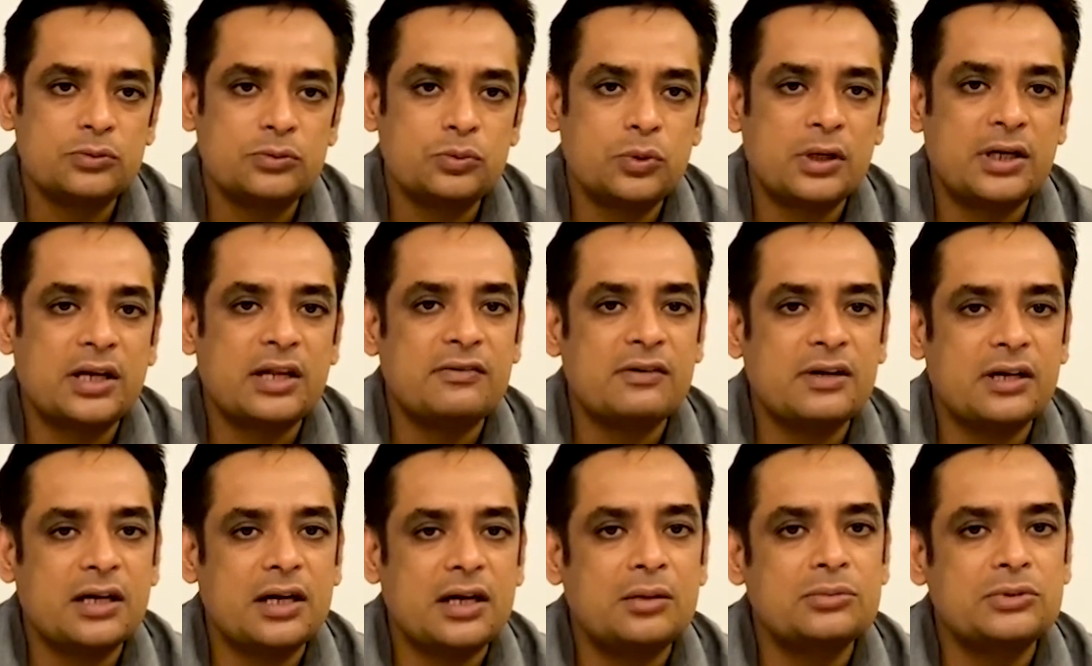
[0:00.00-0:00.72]

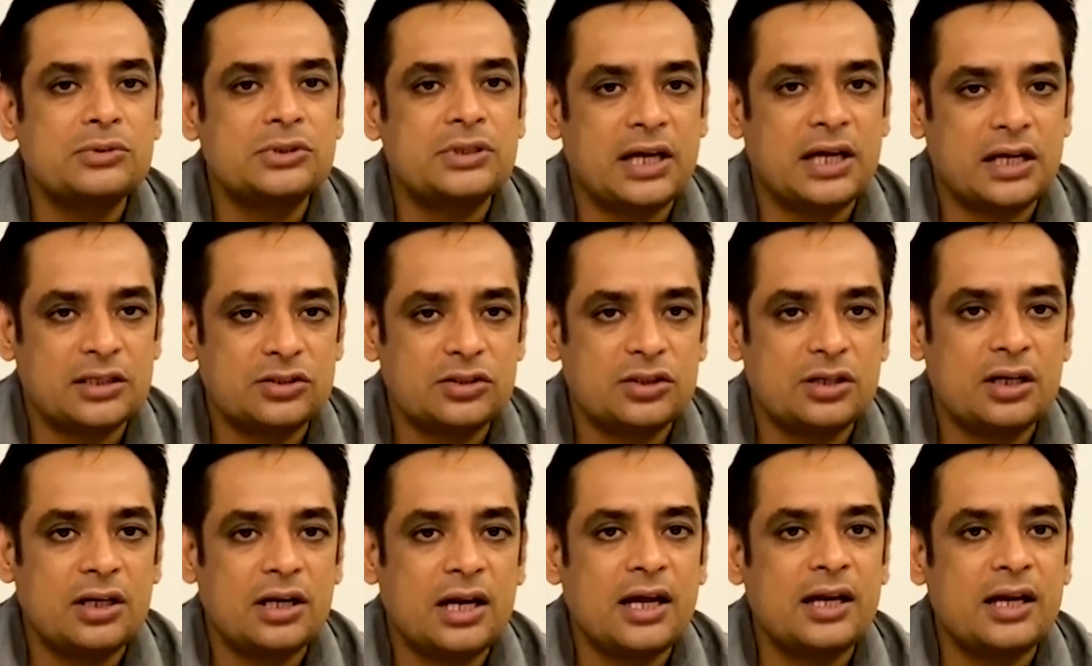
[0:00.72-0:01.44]
Whatever comes
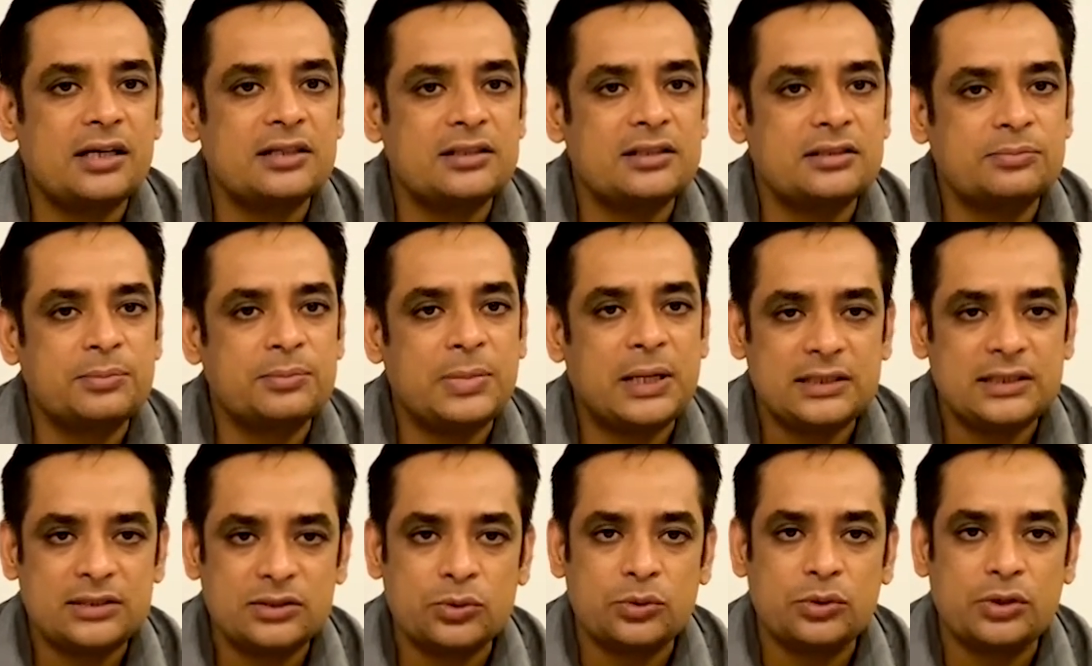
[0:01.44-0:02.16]
natural and is
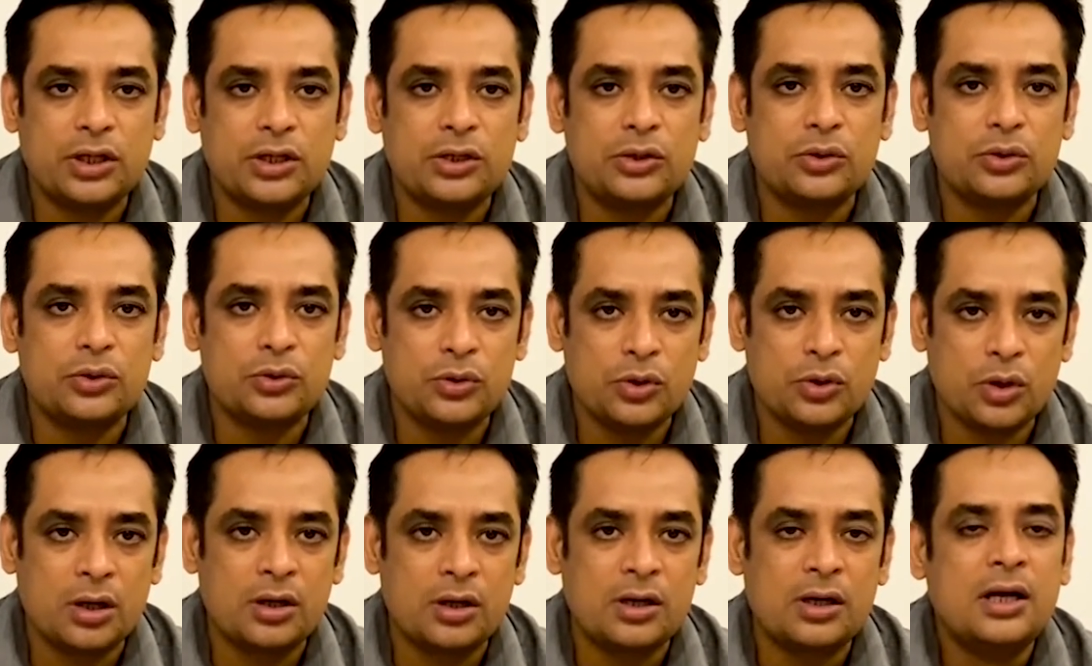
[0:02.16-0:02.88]
best suiting to
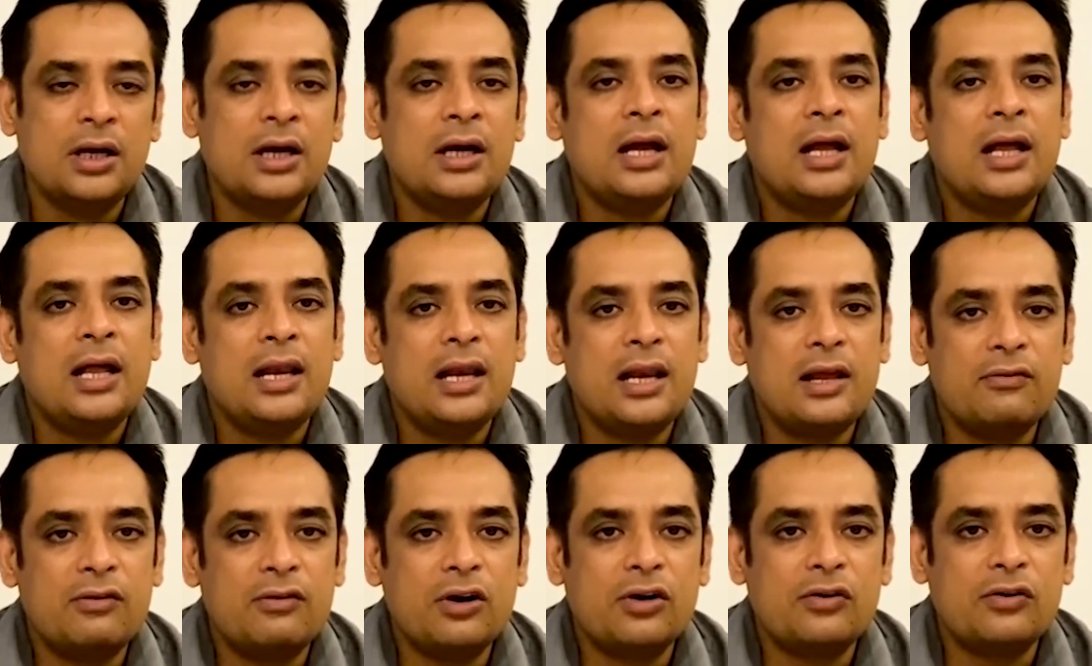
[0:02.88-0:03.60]
your
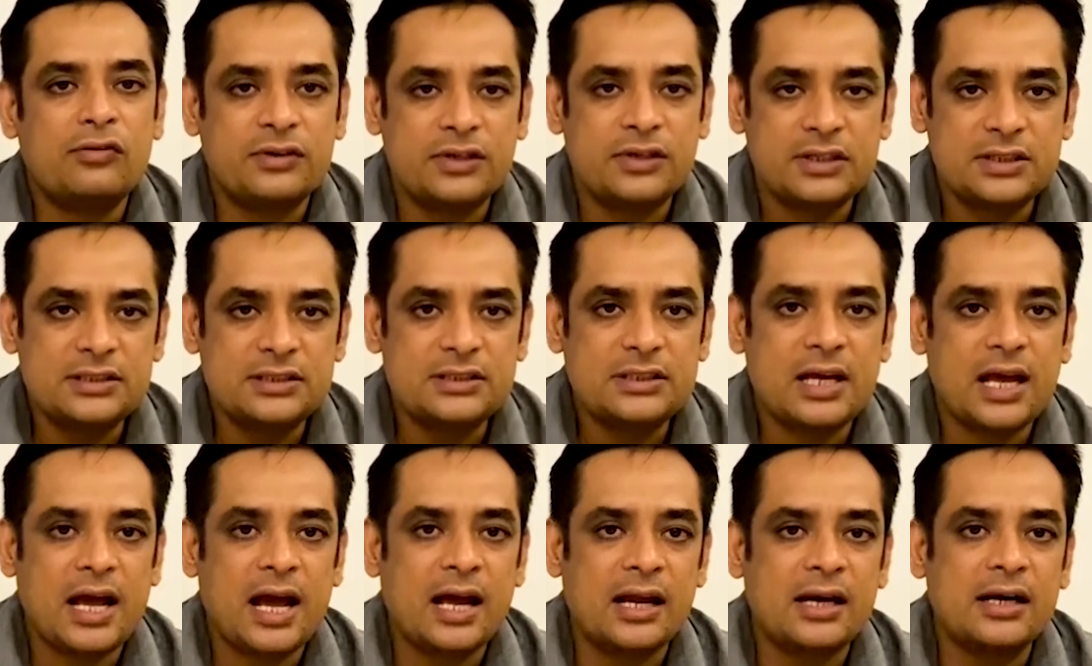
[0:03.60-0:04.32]
level of risk
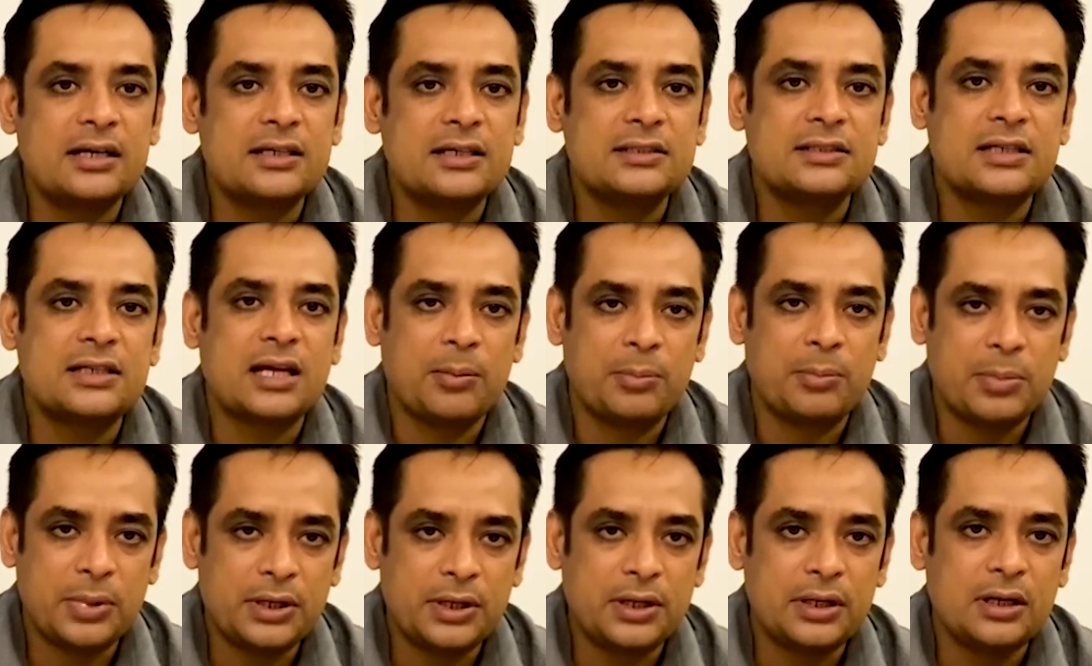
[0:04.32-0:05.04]
and risk
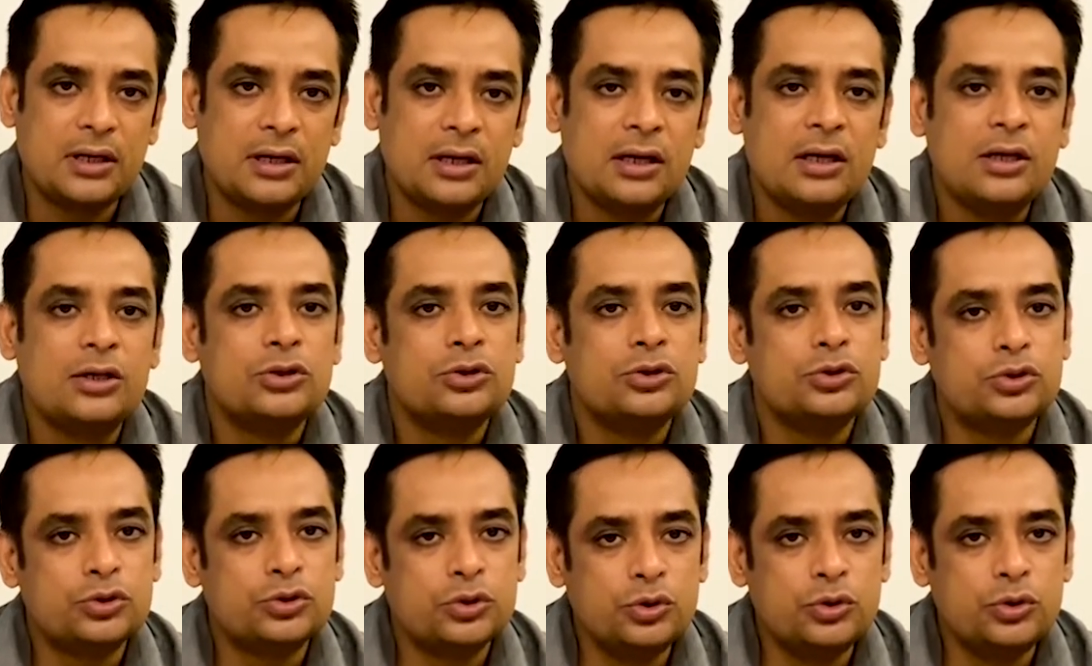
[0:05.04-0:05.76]
capital,
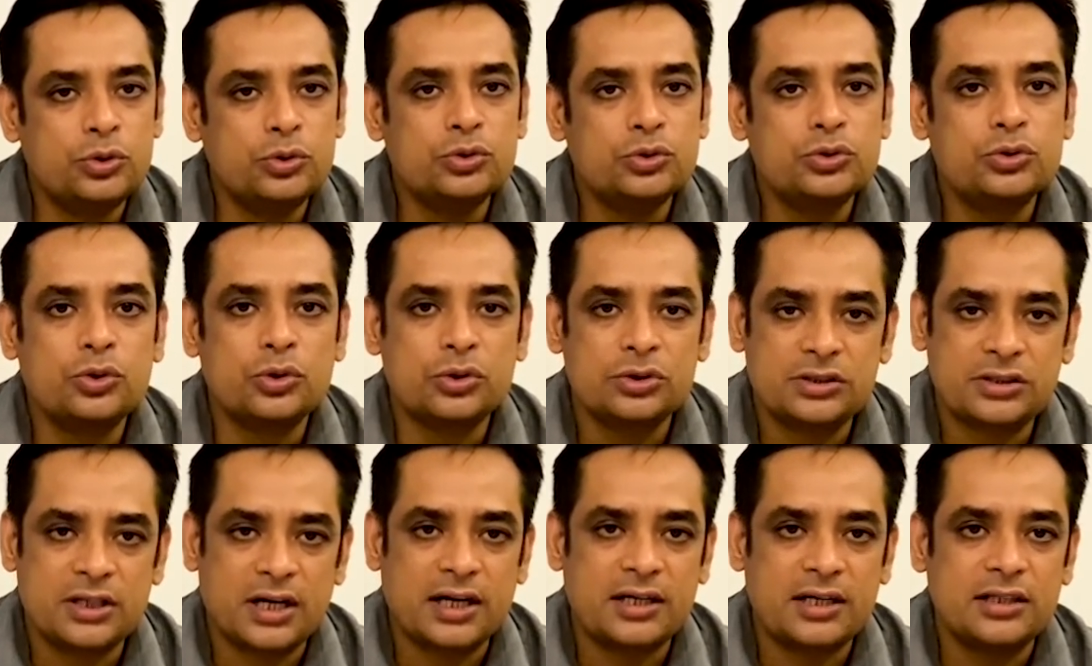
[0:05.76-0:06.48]
you should use those
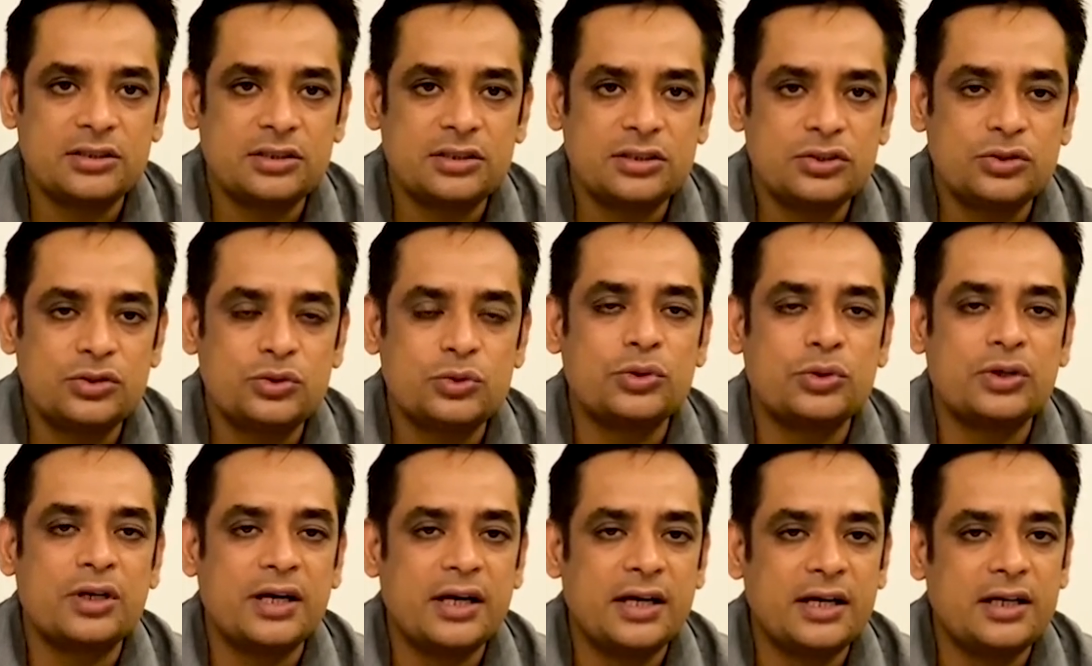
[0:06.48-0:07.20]
strategies to
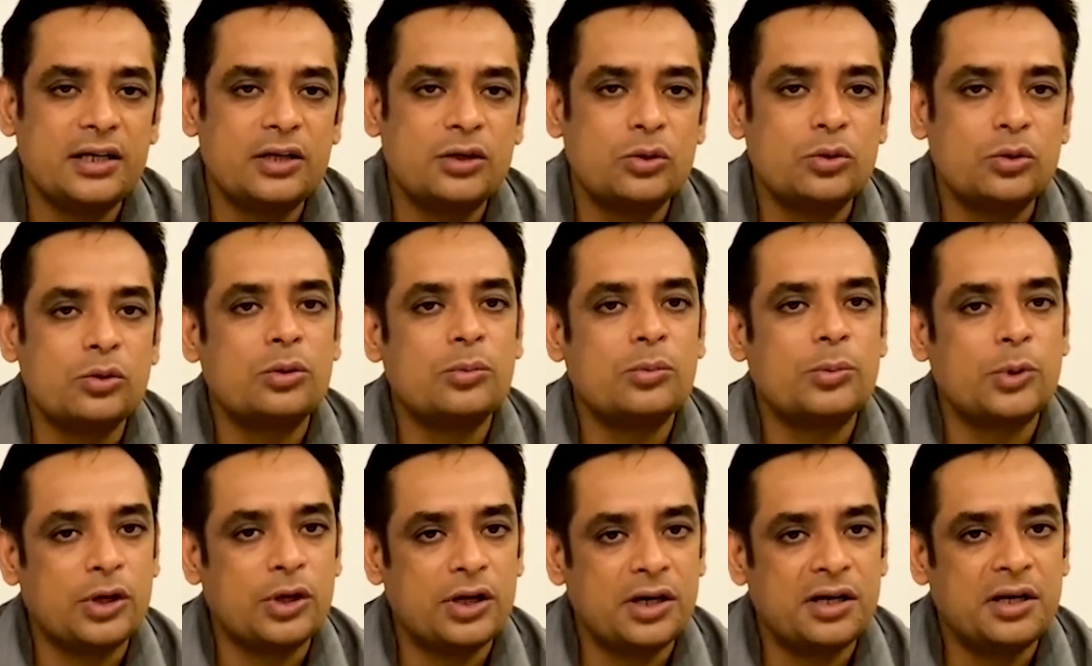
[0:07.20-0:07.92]
trade into
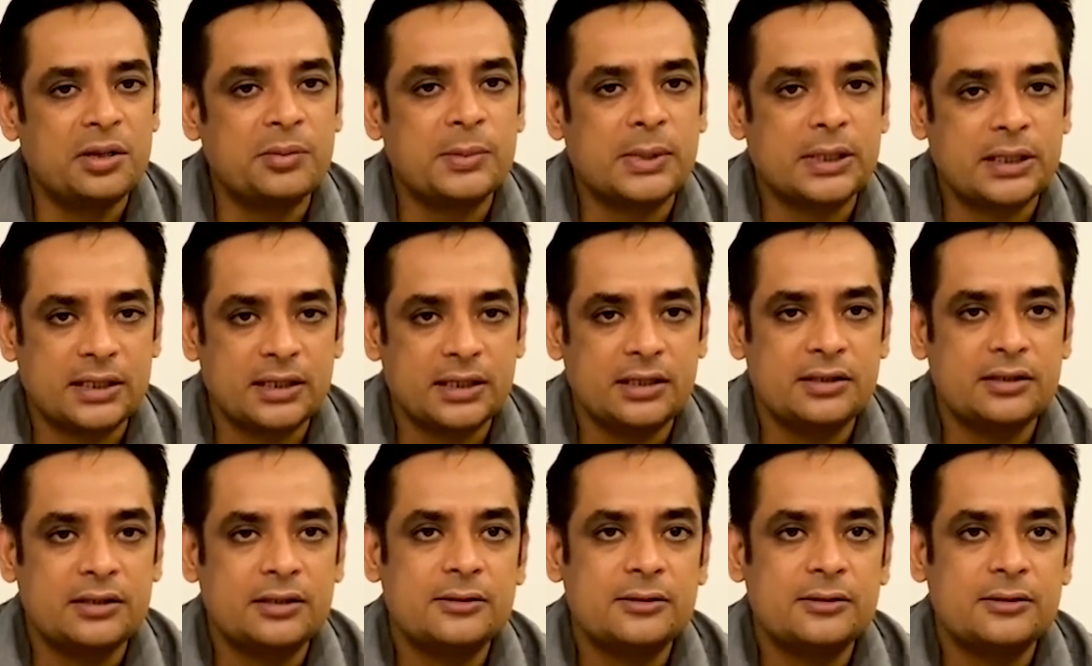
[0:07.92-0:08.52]
commodity market.